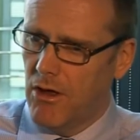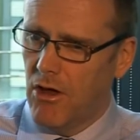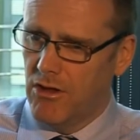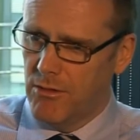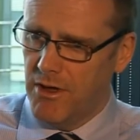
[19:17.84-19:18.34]

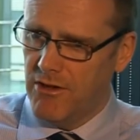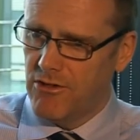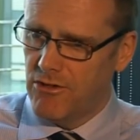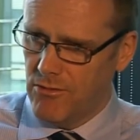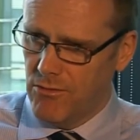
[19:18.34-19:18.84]
on the
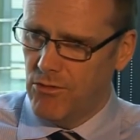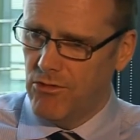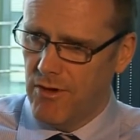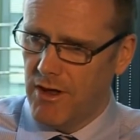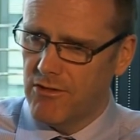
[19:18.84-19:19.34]
basis of those
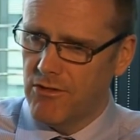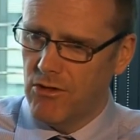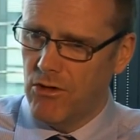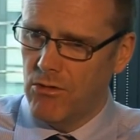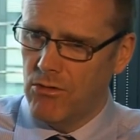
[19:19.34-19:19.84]
facts as a
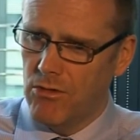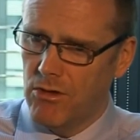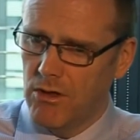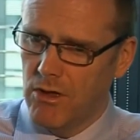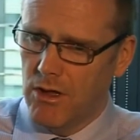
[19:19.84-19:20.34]
whole.
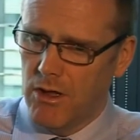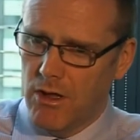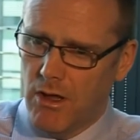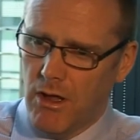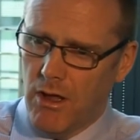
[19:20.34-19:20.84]

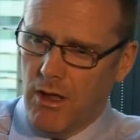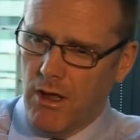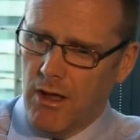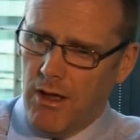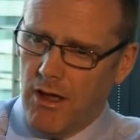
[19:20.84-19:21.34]

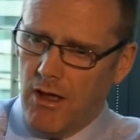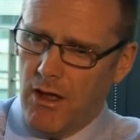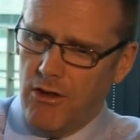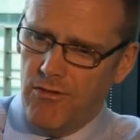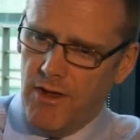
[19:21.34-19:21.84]

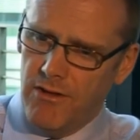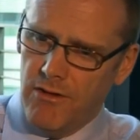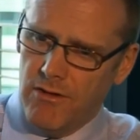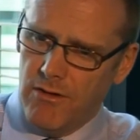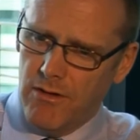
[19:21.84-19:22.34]
A
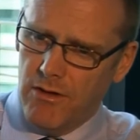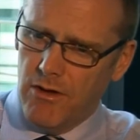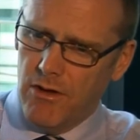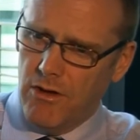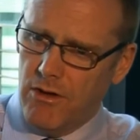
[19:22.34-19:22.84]
defendant
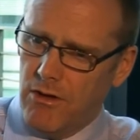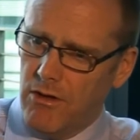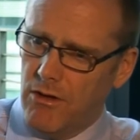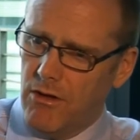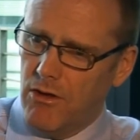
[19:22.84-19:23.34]

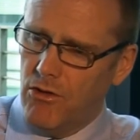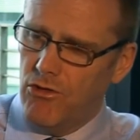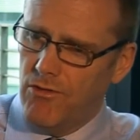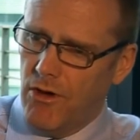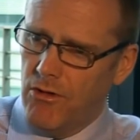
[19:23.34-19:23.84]

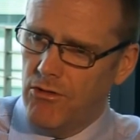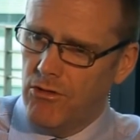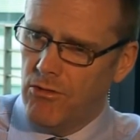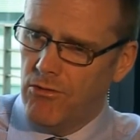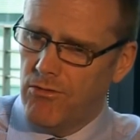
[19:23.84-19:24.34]
who's found to
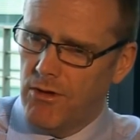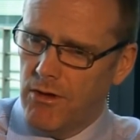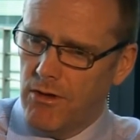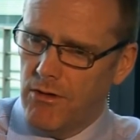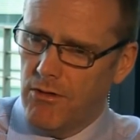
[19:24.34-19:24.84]

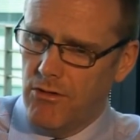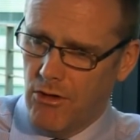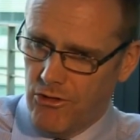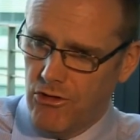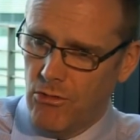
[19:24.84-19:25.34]
have
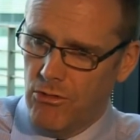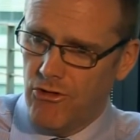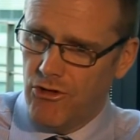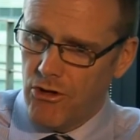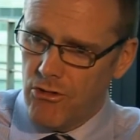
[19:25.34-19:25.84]
not told the
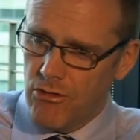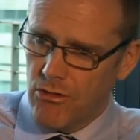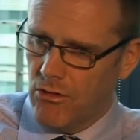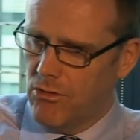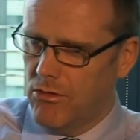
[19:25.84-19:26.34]
truth
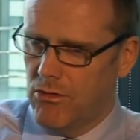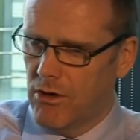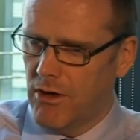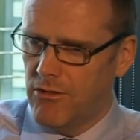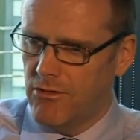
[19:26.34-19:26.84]

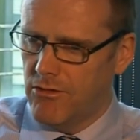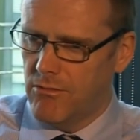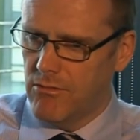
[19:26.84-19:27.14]
or has